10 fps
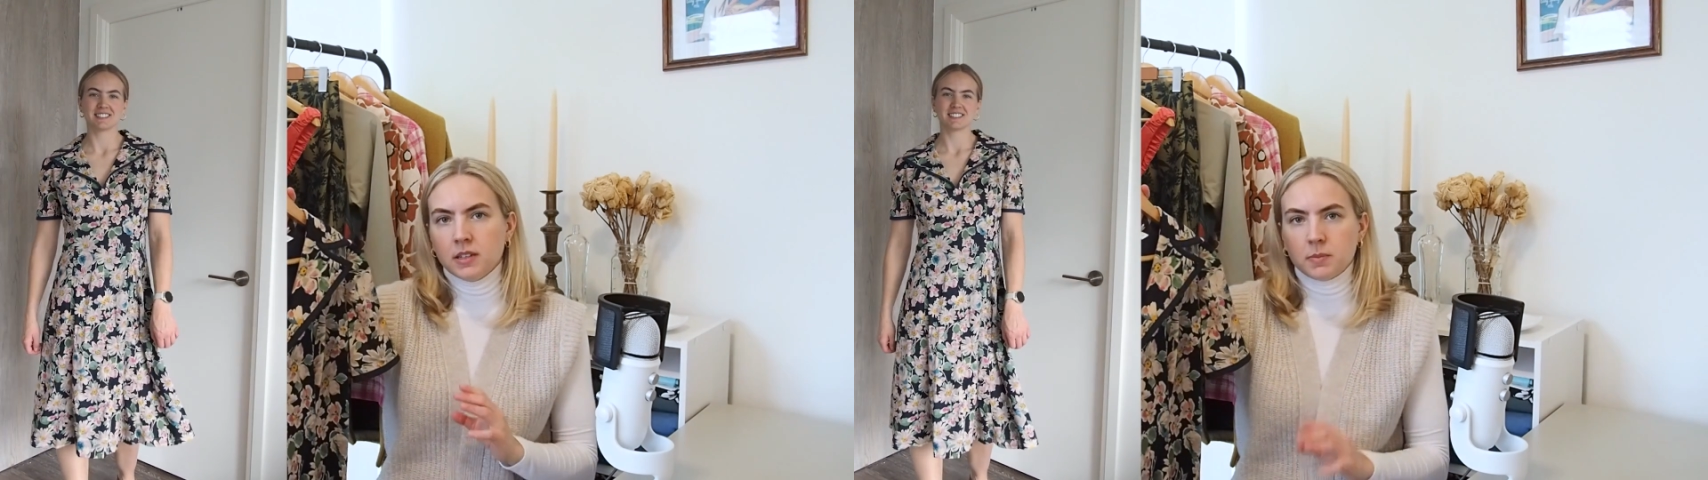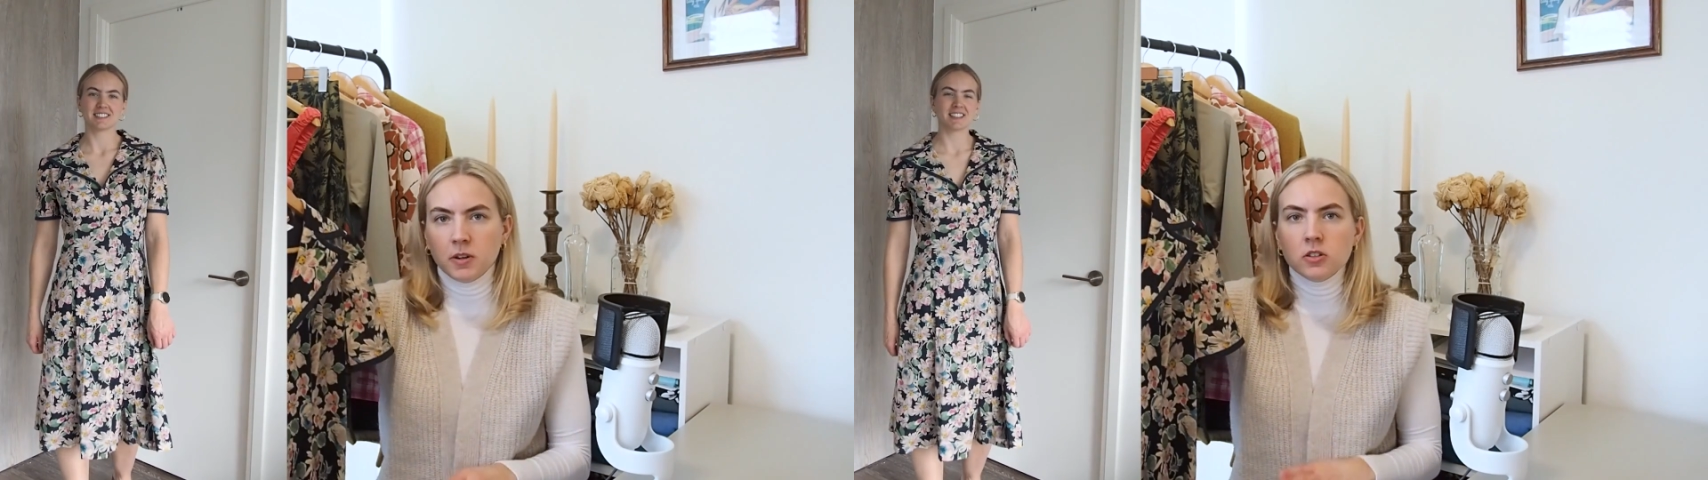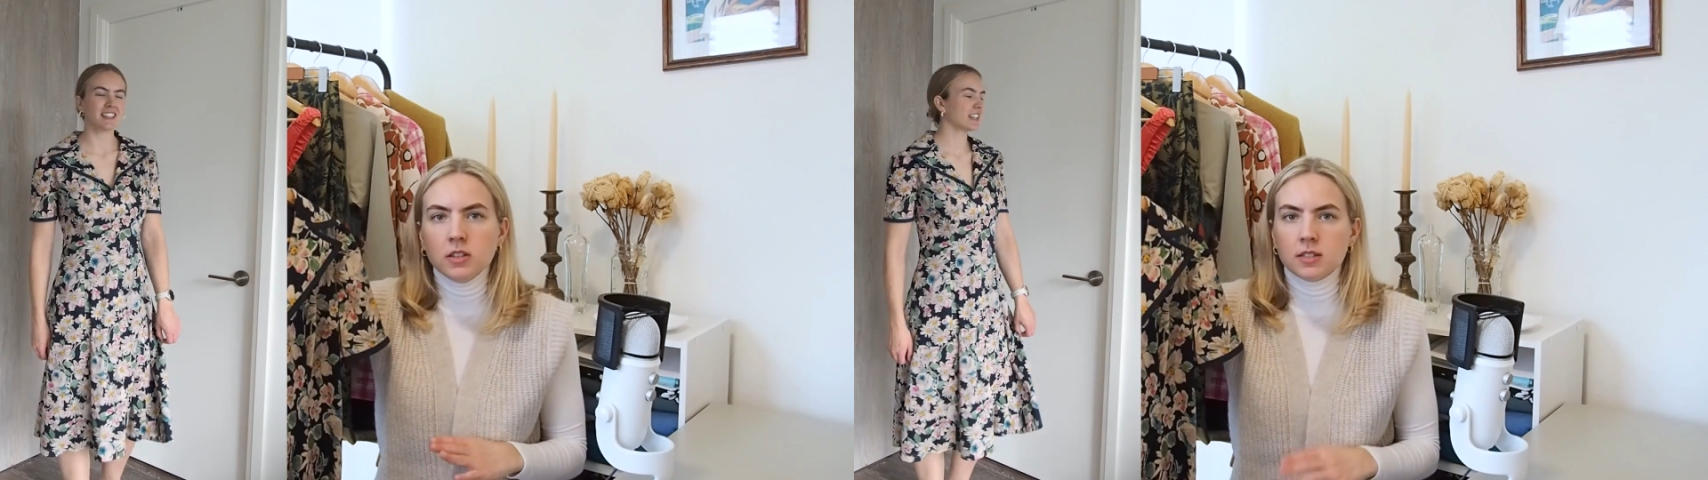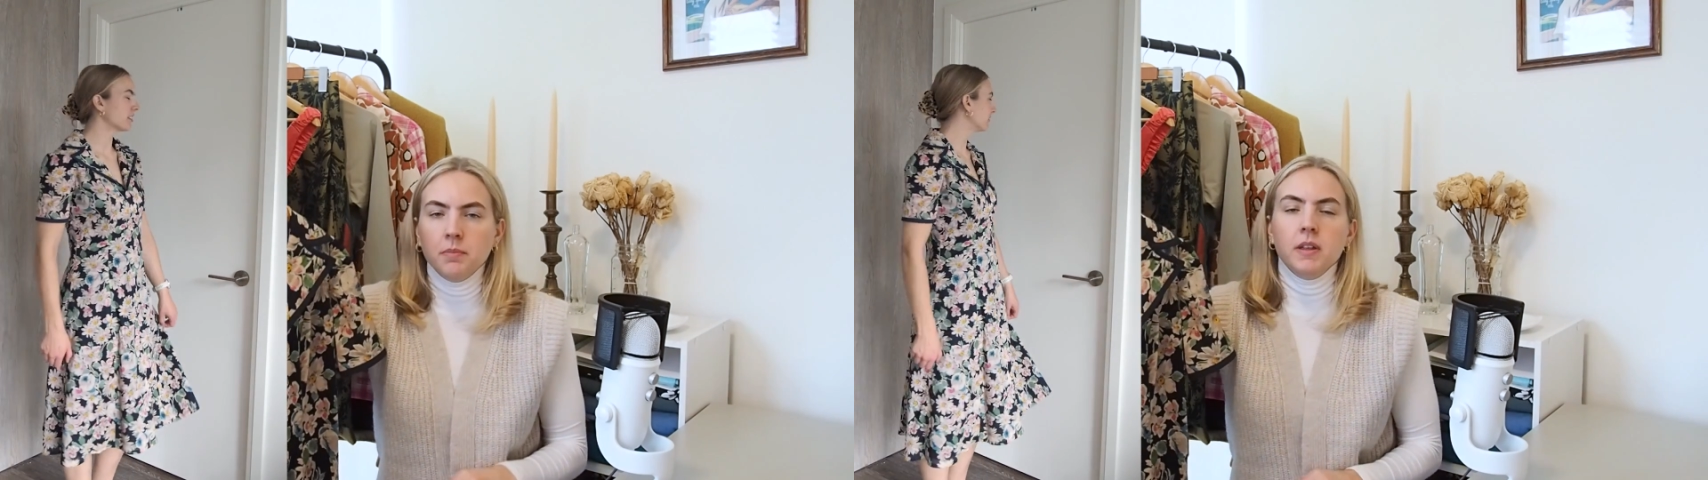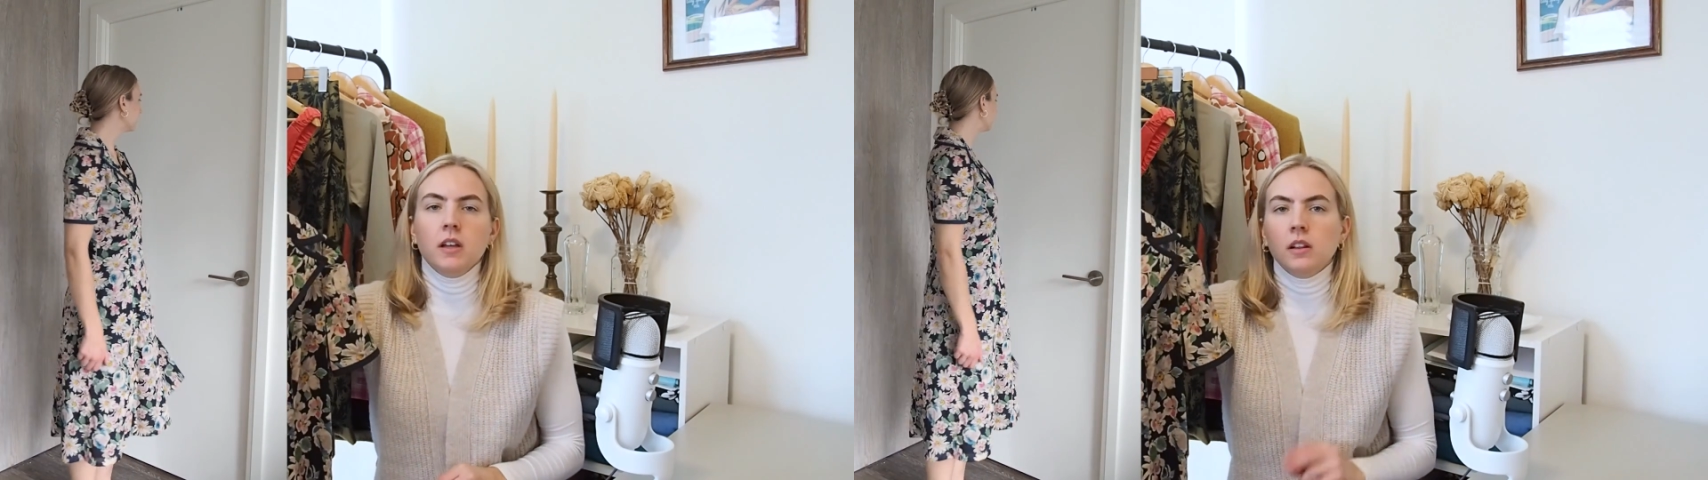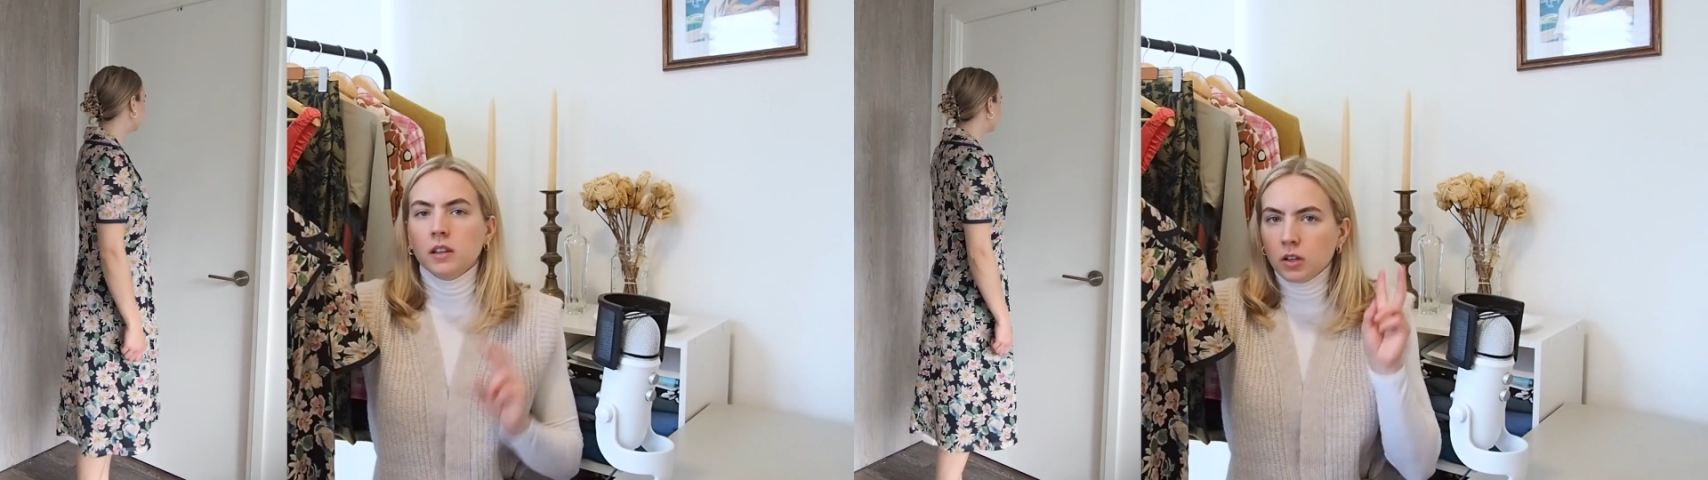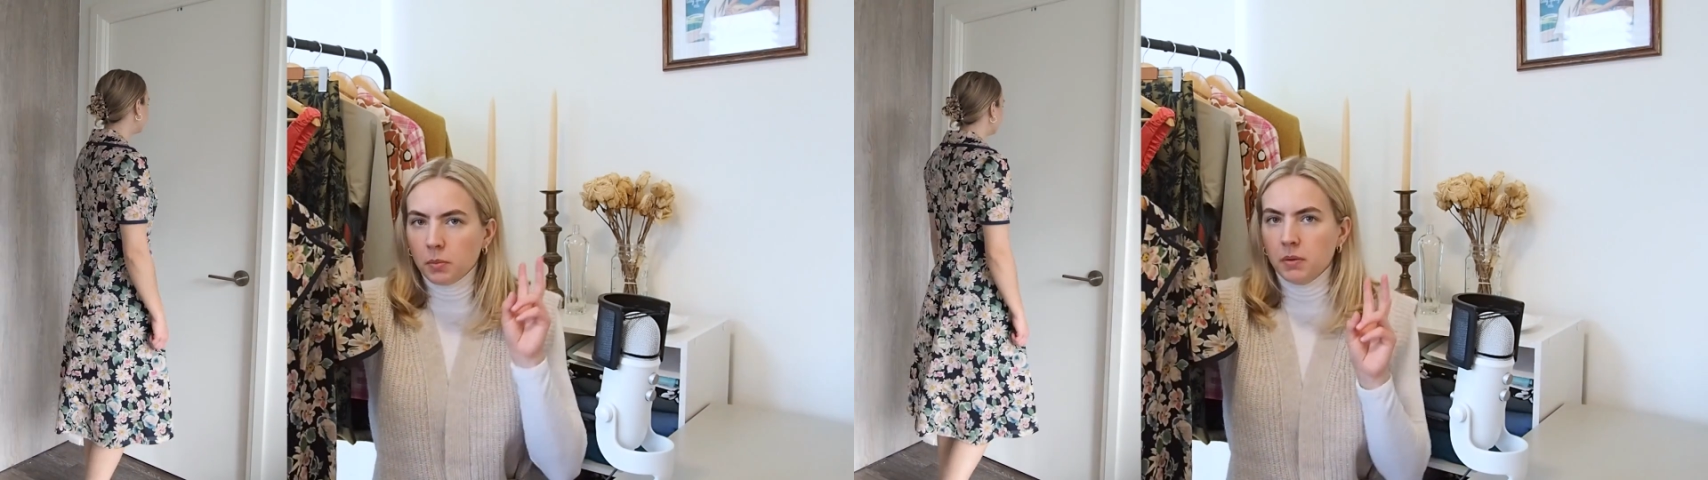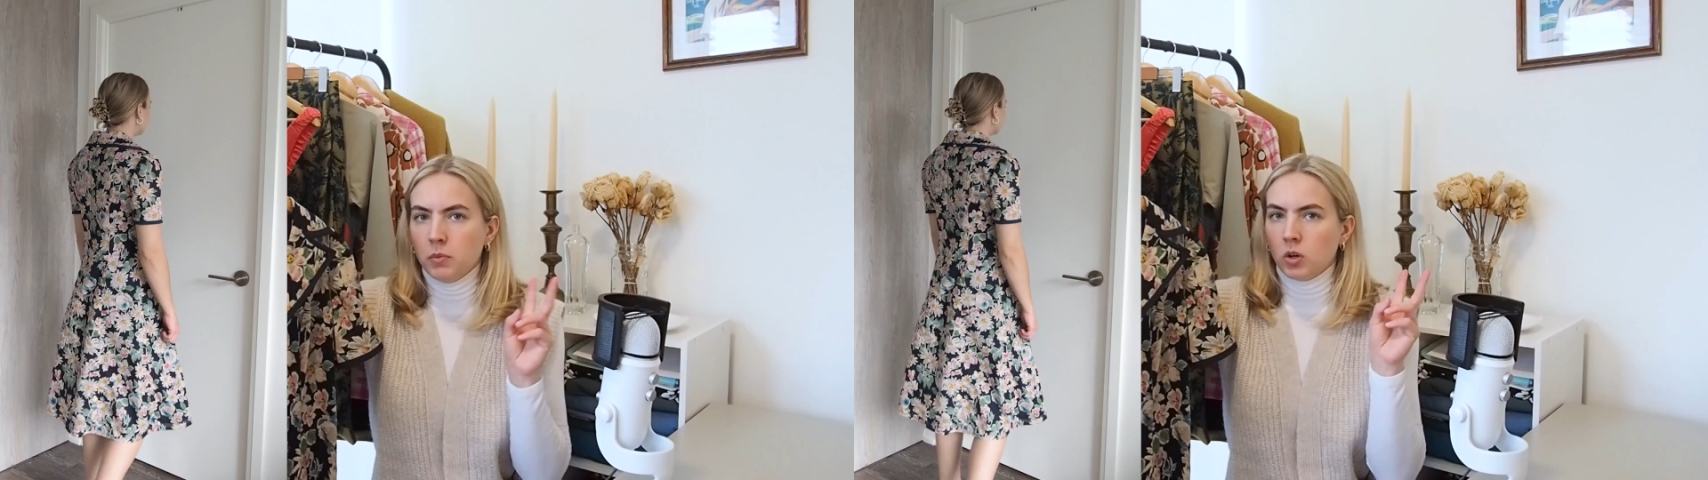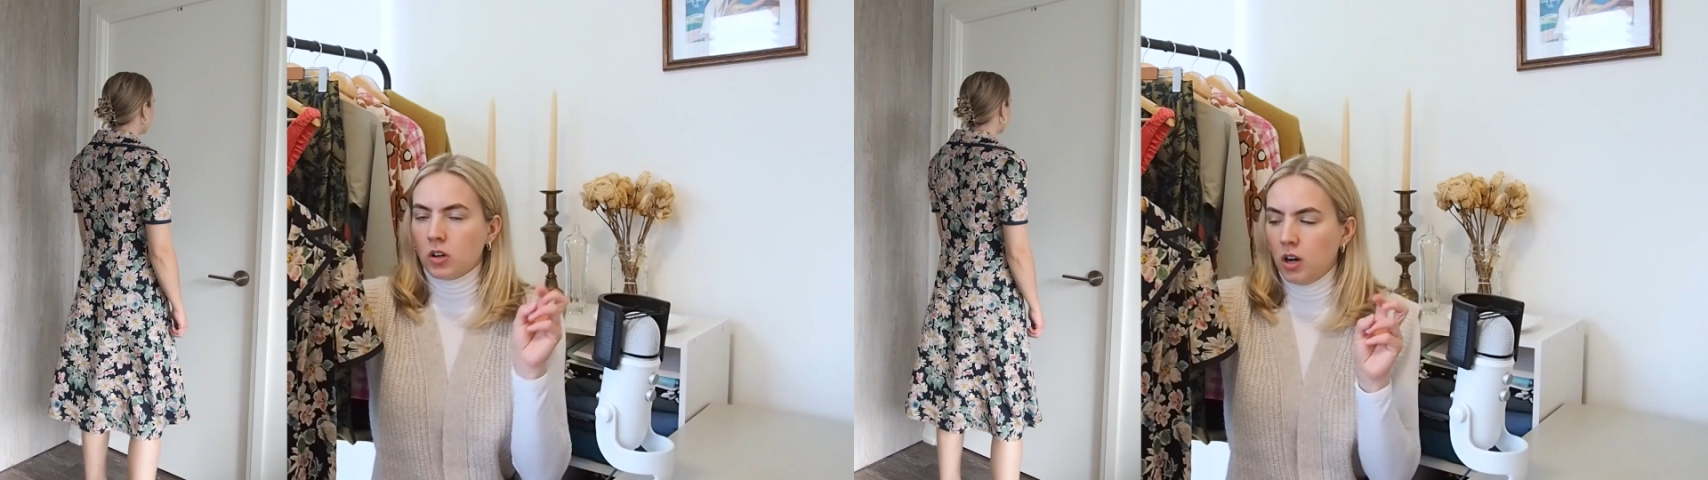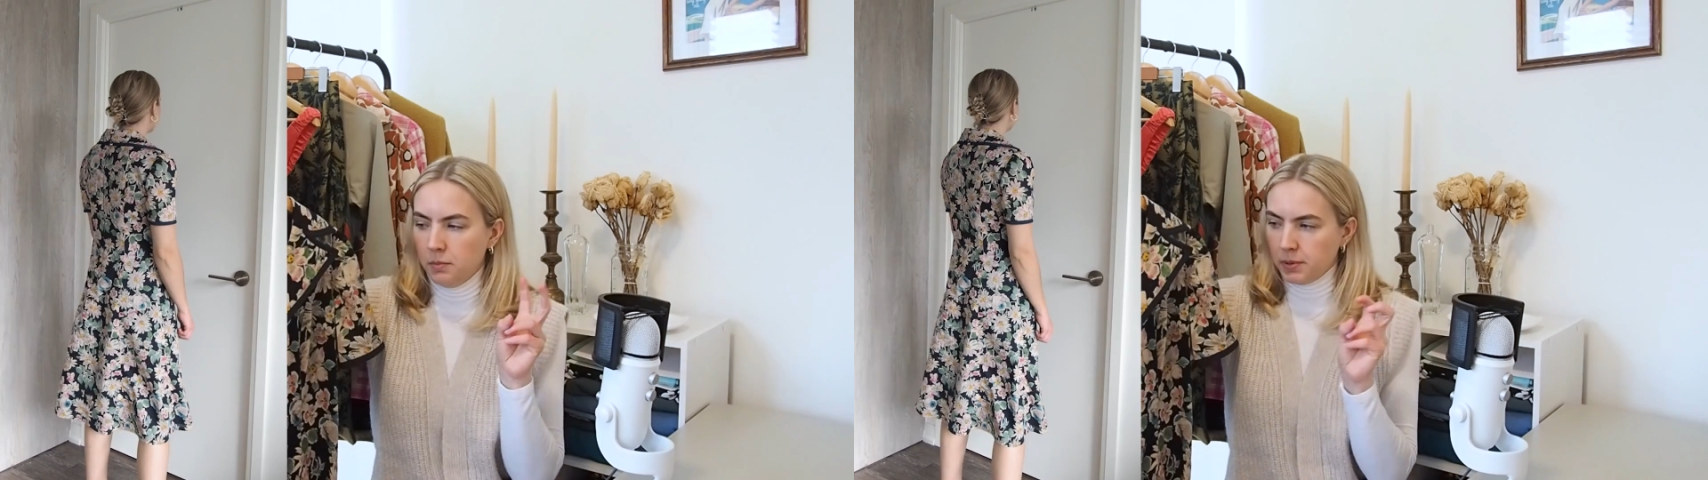especially something a little bit more
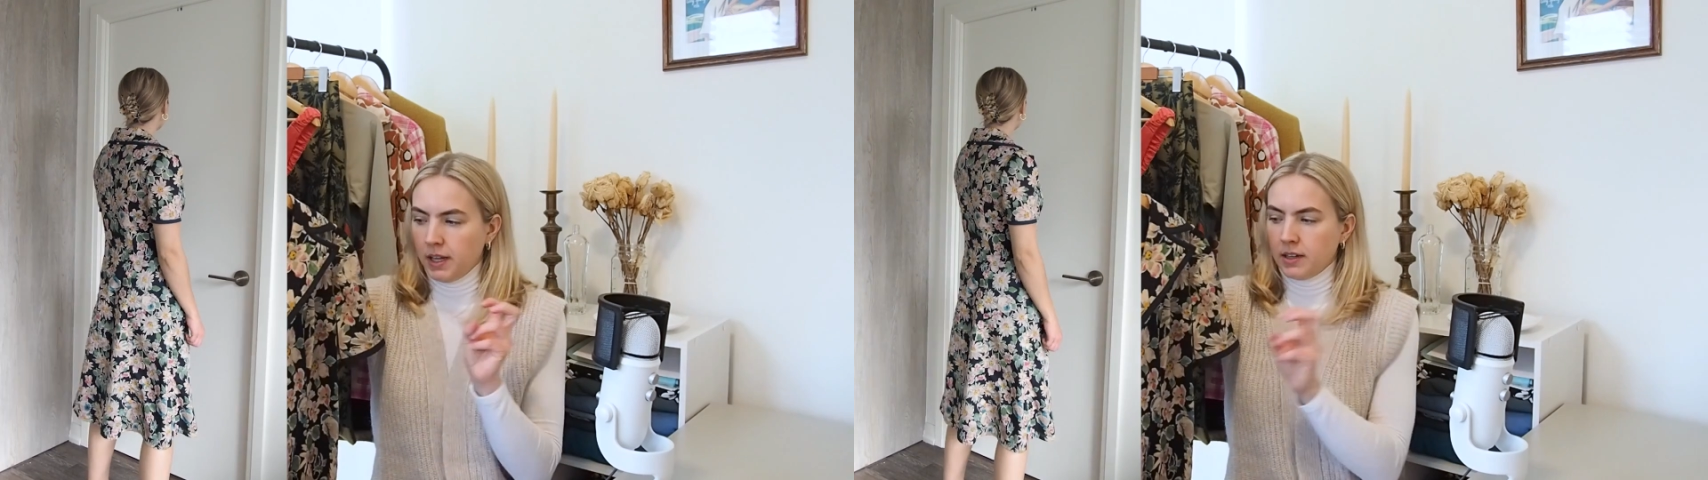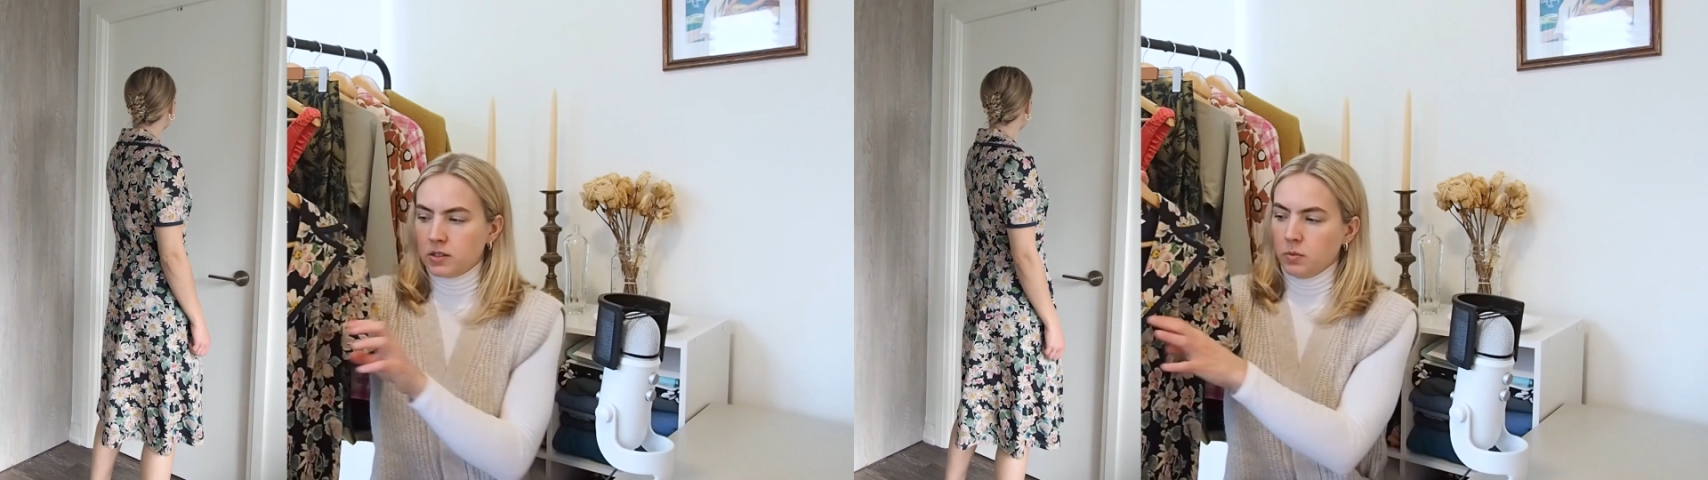complex